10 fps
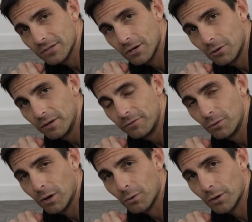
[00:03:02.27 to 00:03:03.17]
So if you
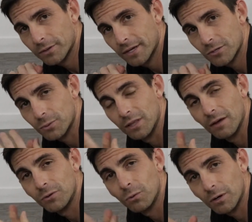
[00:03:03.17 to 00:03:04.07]
want to work with us, we'd
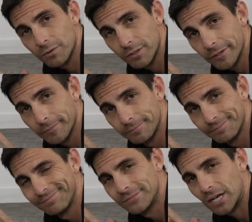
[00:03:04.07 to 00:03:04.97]
love to work with you.
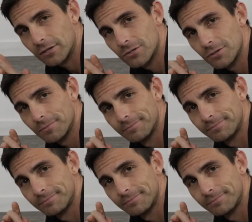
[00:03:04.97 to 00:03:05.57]
Talk to you soon.